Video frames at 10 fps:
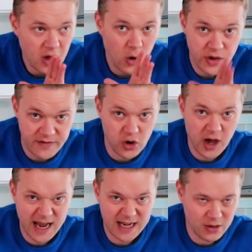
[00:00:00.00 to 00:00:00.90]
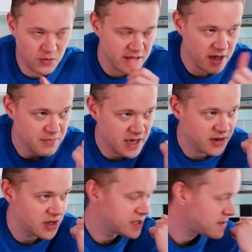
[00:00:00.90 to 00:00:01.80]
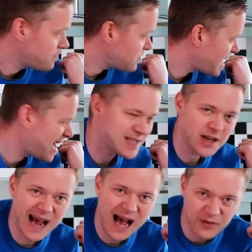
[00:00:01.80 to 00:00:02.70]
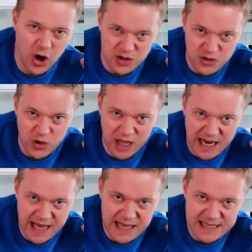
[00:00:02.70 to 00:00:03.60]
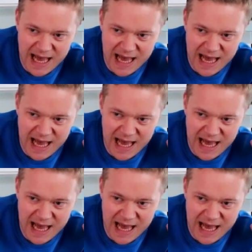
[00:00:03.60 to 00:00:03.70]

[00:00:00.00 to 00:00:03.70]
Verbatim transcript: or you've got an adult with you, because that's going to have hot oil in it.